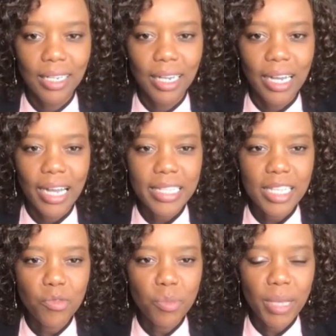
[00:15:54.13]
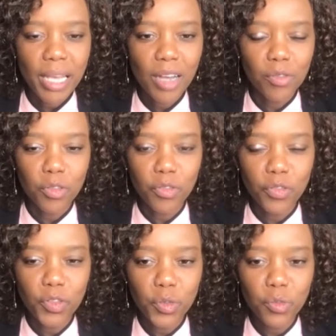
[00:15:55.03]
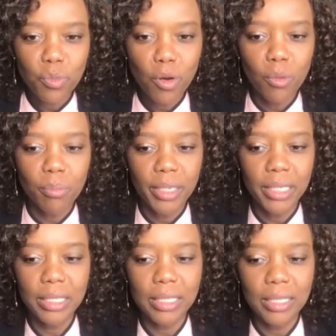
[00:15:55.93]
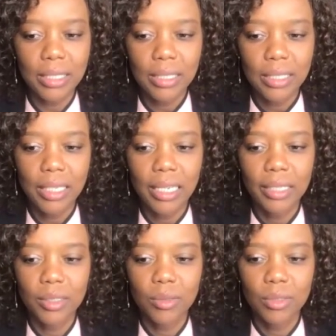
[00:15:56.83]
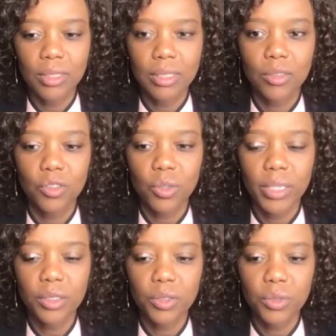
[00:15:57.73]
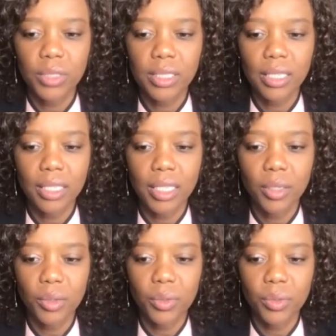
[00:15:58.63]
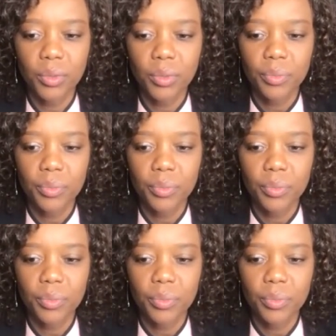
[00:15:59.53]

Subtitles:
I think we may have a few more minutes. I'm trying to see here.